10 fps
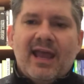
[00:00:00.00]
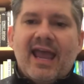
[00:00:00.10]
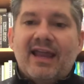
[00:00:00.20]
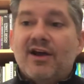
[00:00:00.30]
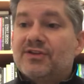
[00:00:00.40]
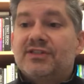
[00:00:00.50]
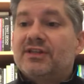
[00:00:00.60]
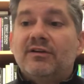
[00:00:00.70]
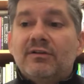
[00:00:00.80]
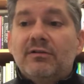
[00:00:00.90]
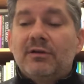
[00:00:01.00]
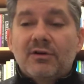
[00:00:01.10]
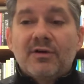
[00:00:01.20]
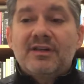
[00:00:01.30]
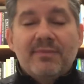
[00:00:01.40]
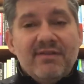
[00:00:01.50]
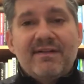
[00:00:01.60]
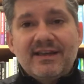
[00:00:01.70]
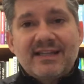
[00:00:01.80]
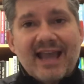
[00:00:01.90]
and are still going to be
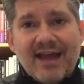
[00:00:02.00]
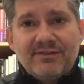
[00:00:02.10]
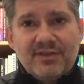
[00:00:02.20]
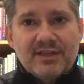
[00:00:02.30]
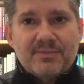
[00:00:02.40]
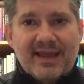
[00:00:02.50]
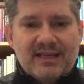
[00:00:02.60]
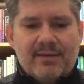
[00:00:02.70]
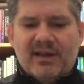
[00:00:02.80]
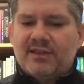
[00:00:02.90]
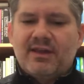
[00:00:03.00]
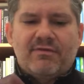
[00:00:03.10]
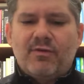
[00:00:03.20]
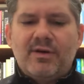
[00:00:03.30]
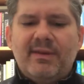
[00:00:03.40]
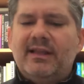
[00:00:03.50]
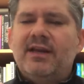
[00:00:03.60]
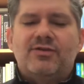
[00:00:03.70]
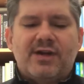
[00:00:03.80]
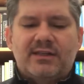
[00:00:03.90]
facing after this pandemic, the
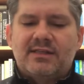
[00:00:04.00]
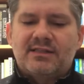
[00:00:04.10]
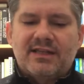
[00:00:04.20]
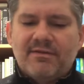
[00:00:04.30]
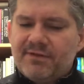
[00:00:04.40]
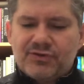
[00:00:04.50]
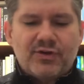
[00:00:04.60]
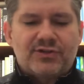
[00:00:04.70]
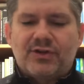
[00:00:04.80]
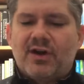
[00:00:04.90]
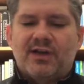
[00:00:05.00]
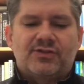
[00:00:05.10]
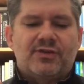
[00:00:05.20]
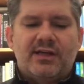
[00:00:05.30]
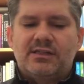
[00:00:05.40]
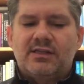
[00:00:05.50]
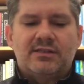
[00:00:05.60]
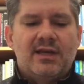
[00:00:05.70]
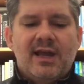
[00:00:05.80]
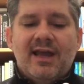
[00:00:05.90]
affordability crisis, the infrastructure cost crisis,